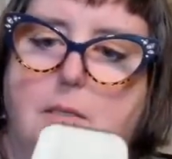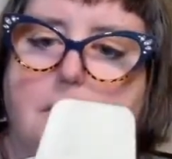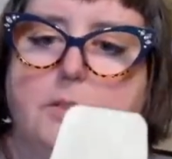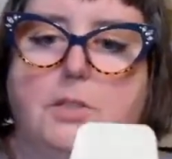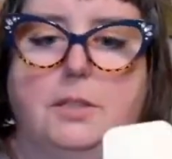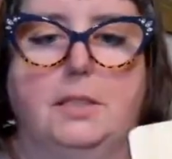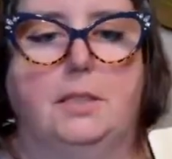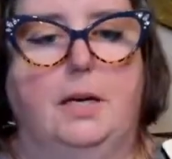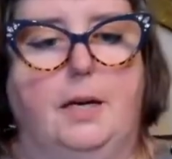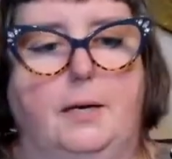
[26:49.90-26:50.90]
So
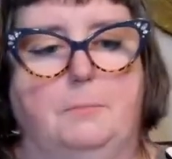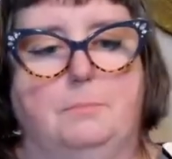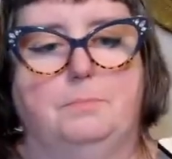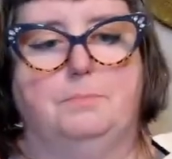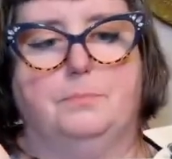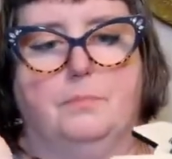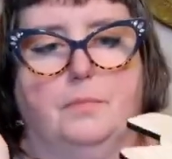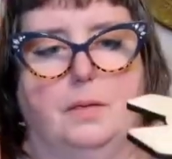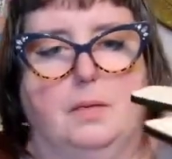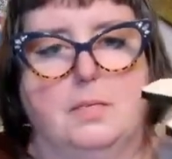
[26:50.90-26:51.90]

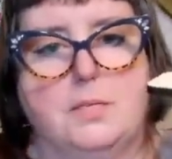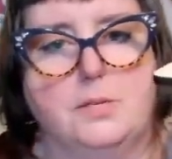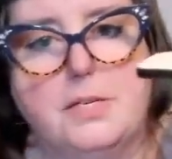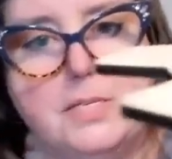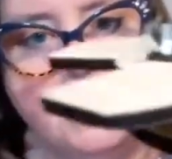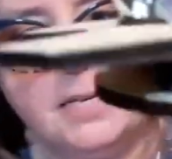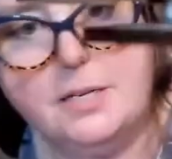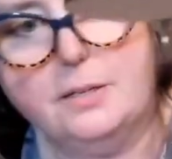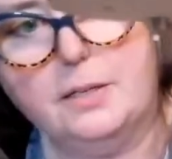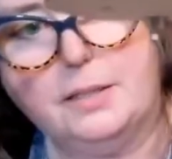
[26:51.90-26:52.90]
so you can see
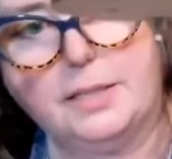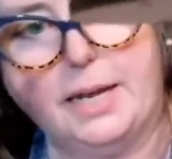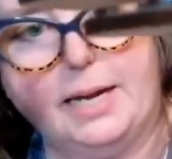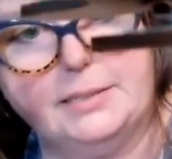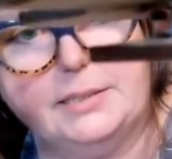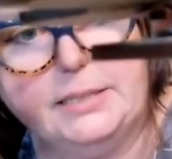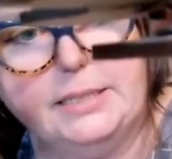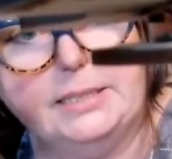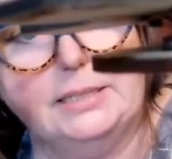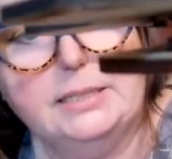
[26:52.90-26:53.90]
here on the
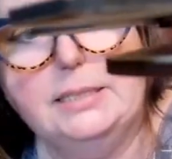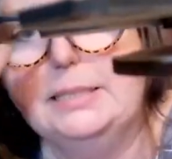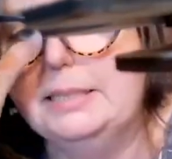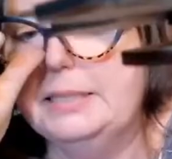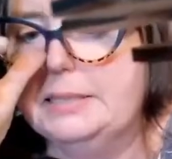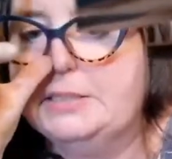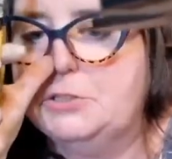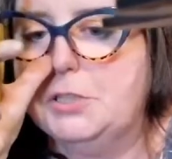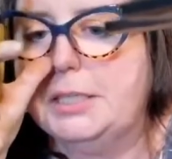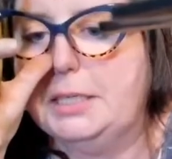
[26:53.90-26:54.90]
caster, it's
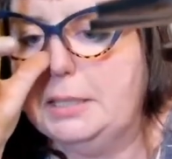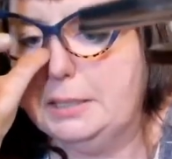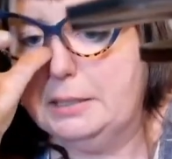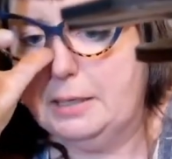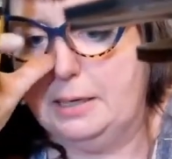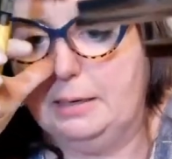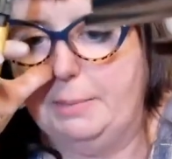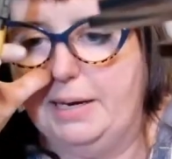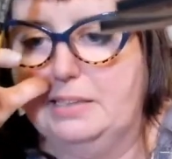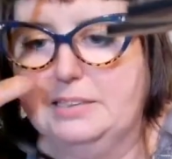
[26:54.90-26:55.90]
tricky
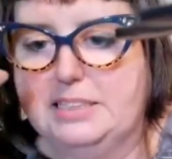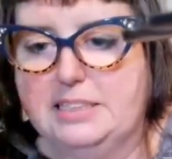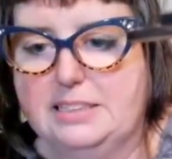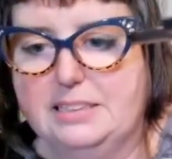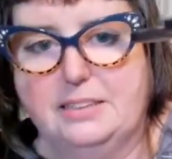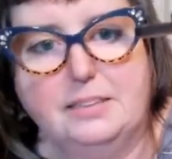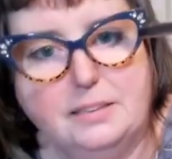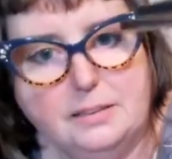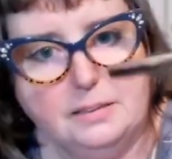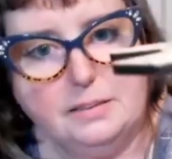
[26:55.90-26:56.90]
about
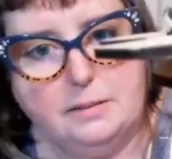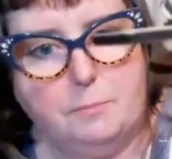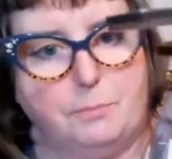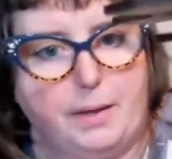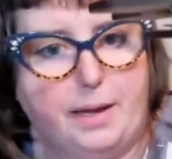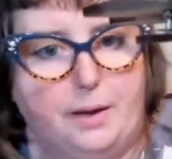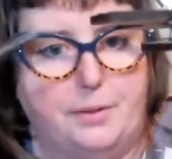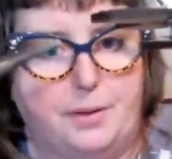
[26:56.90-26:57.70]
how